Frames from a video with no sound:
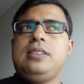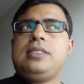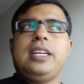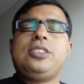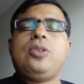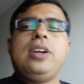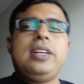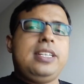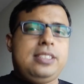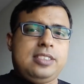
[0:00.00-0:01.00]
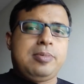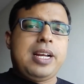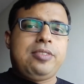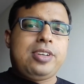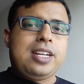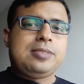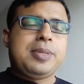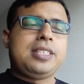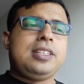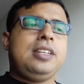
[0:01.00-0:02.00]
thing to learn in display
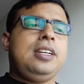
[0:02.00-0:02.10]
advertisement.